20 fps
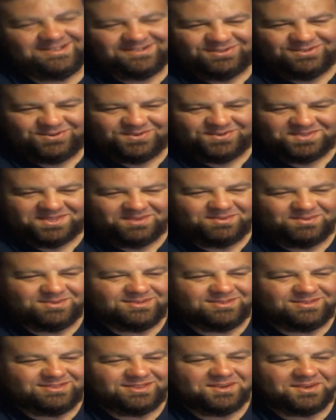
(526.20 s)
Of course, they
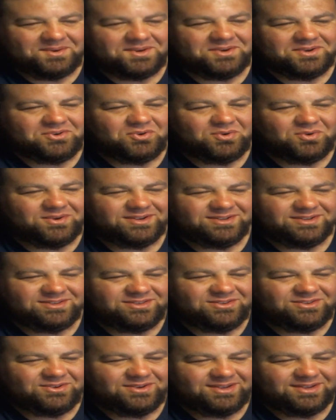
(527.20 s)
would annoy
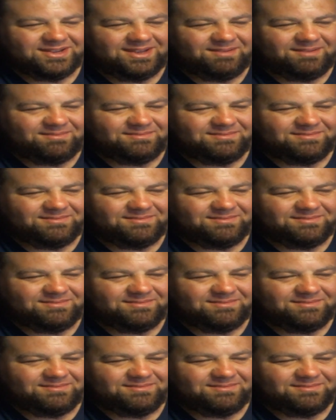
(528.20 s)
him.